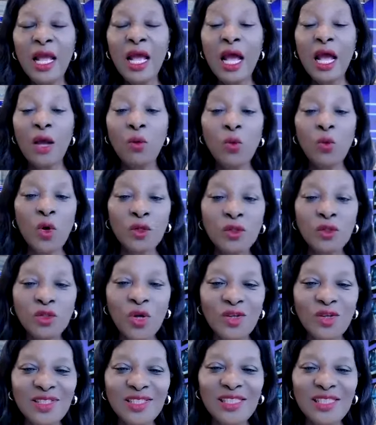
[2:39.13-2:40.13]
I want
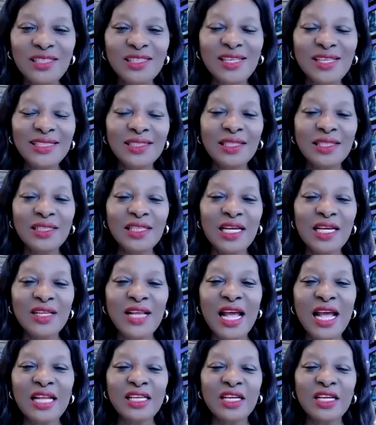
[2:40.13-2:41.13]
us this Saturday
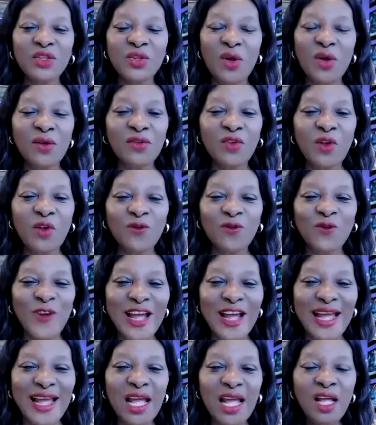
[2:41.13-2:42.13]
at the Tongues of
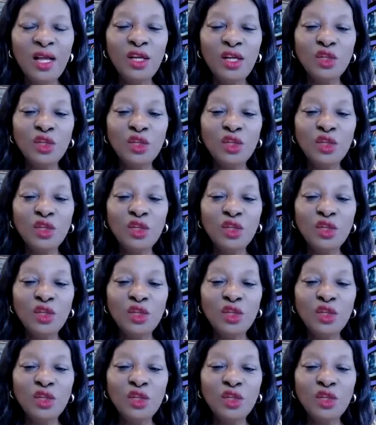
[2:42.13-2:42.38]
Fire